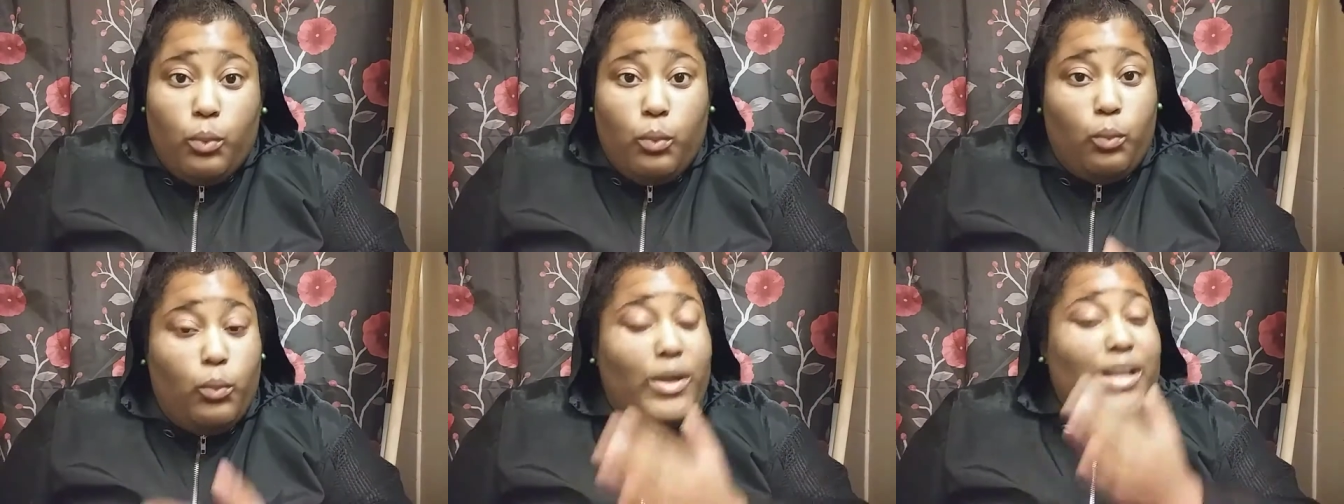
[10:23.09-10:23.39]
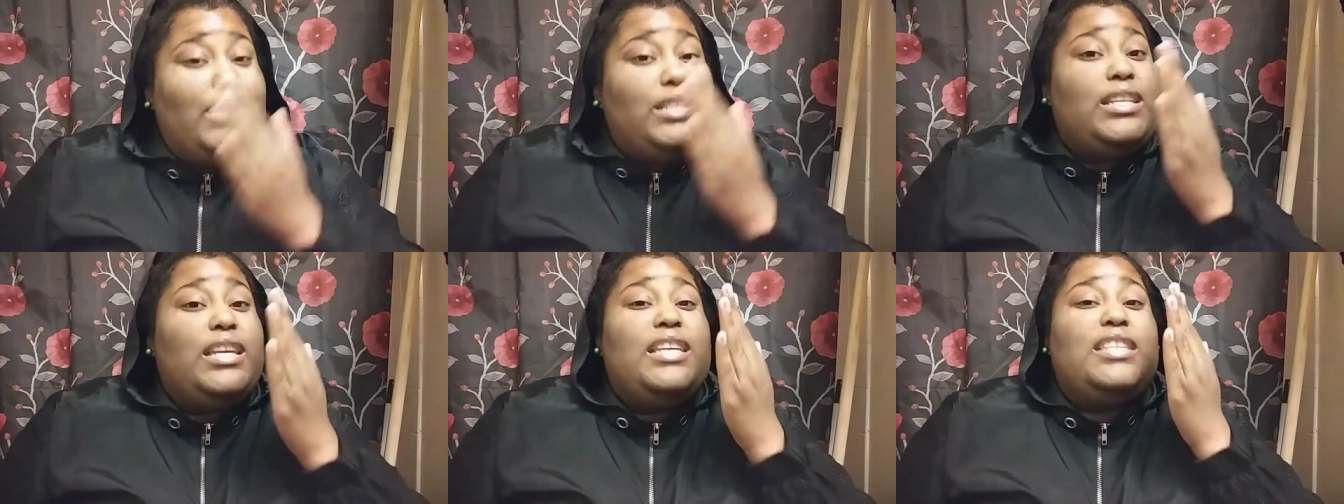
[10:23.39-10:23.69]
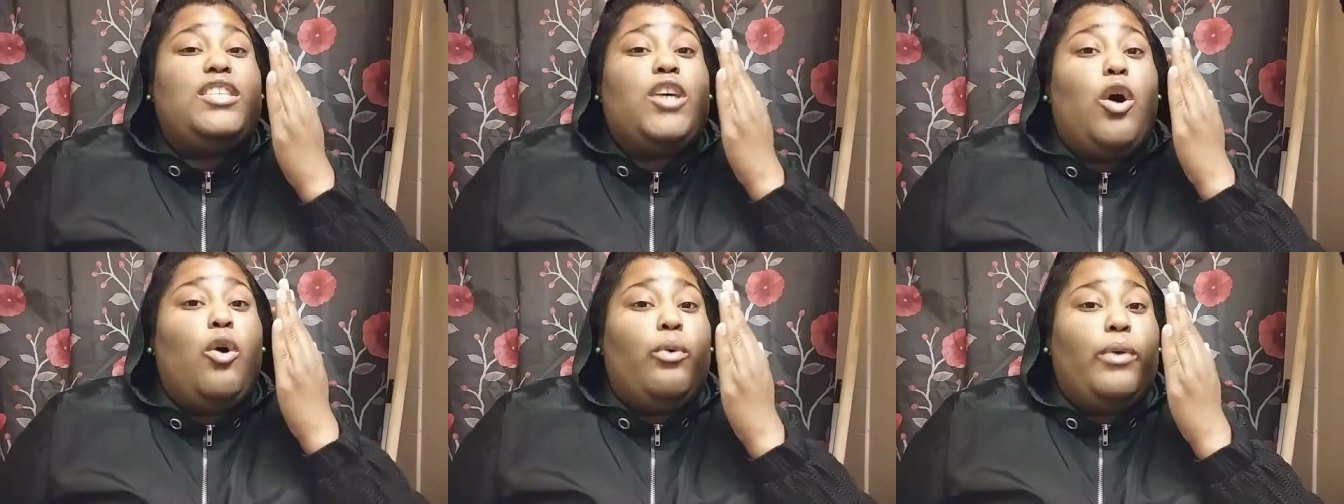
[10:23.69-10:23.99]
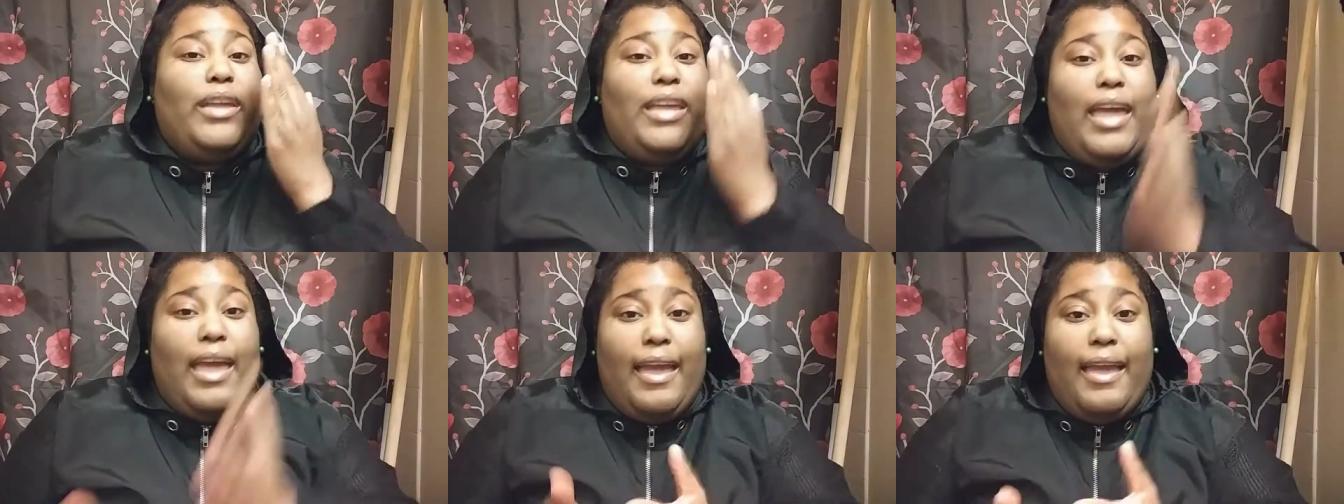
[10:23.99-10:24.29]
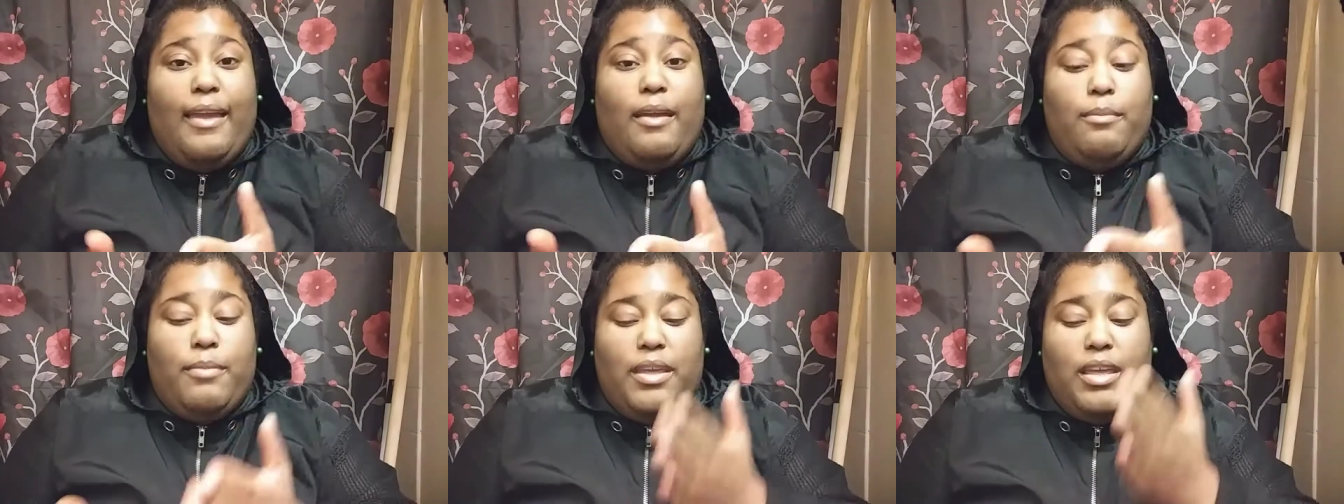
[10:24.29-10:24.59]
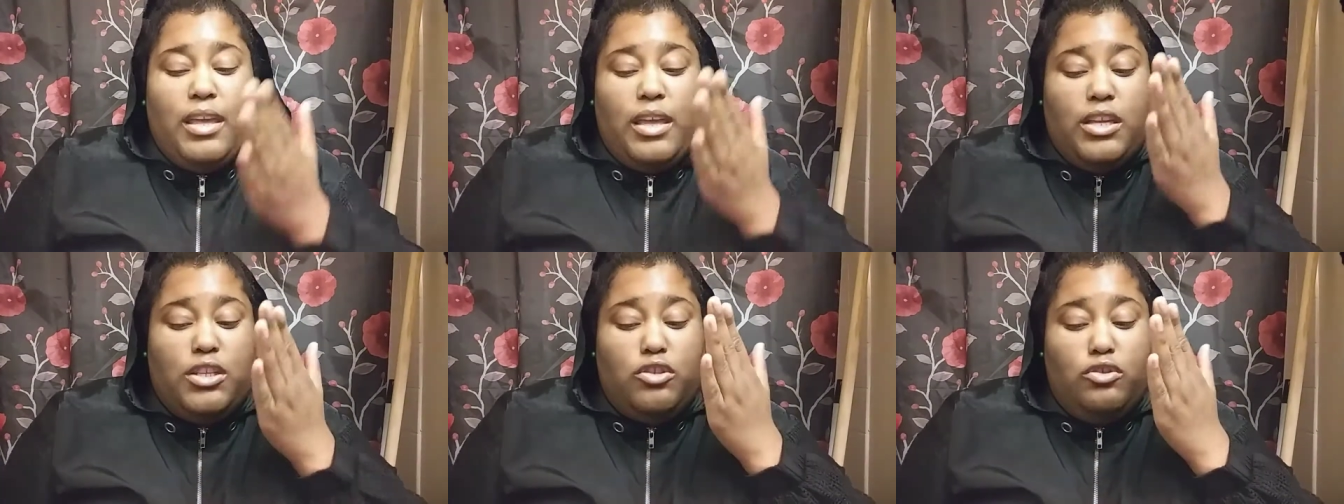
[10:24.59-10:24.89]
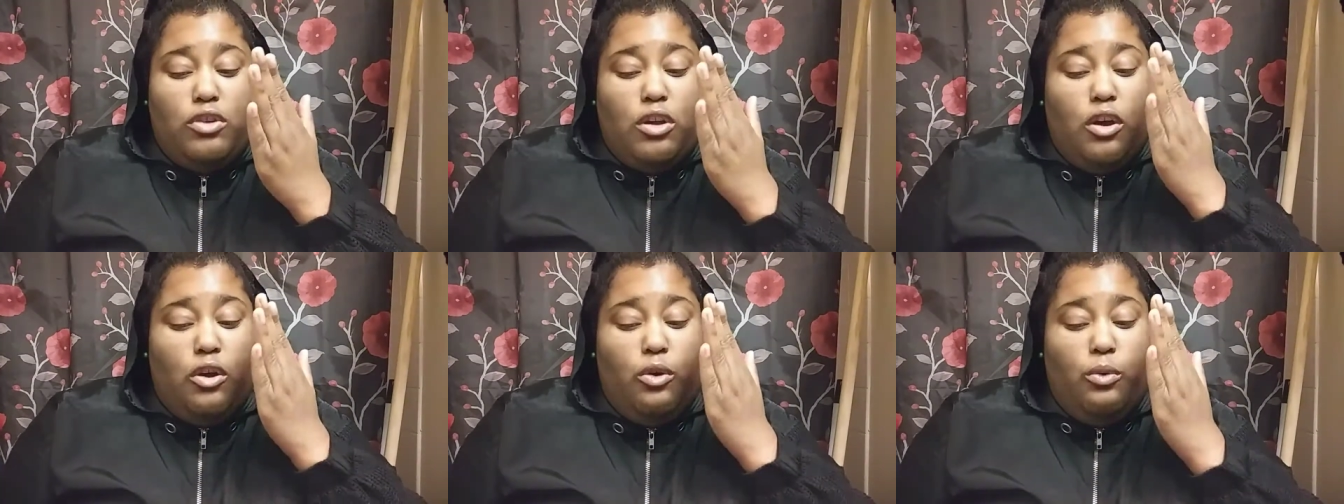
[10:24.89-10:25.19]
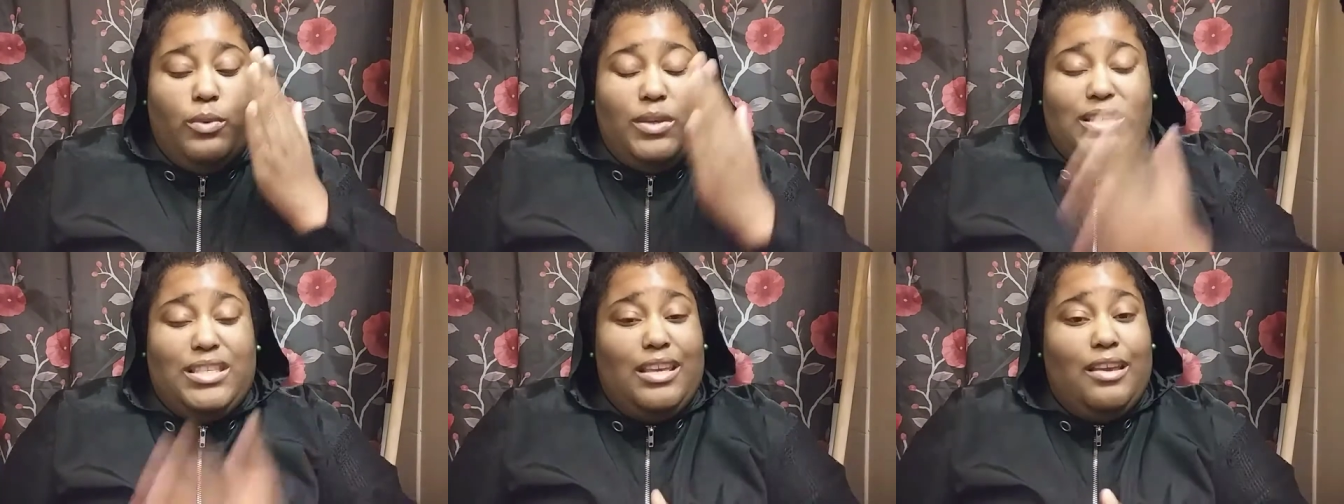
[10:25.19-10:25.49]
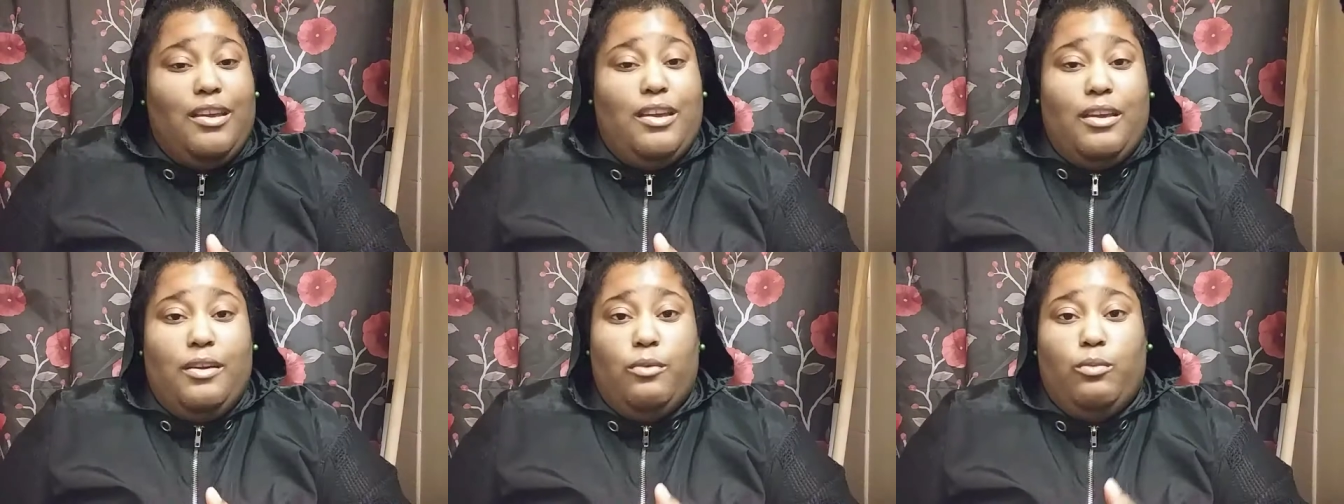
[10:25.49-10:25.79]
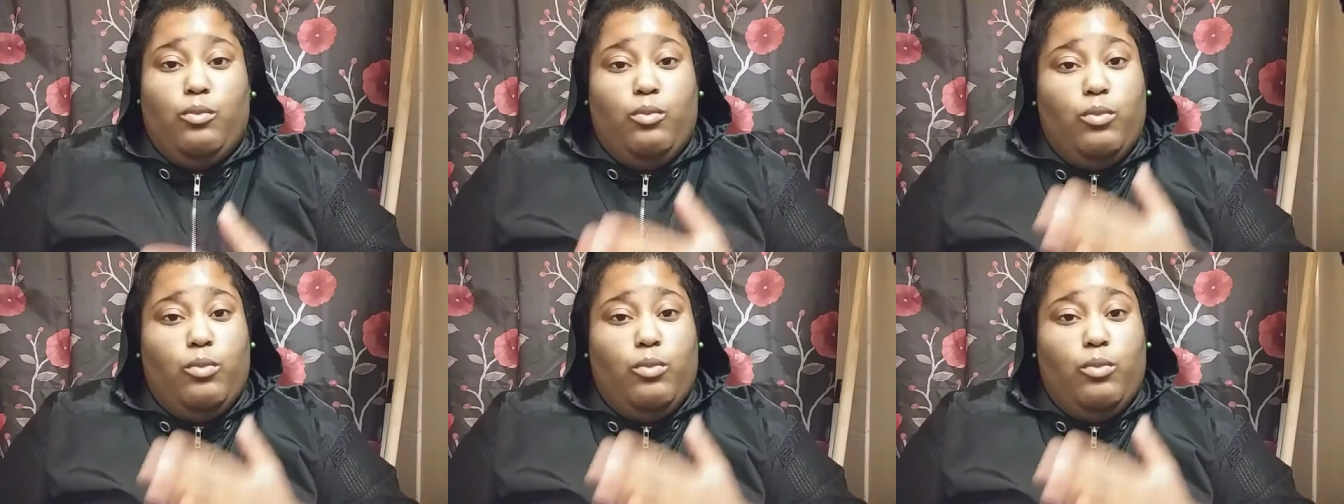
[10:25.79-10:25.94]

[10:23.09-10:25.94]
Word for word: which is okay because you know we said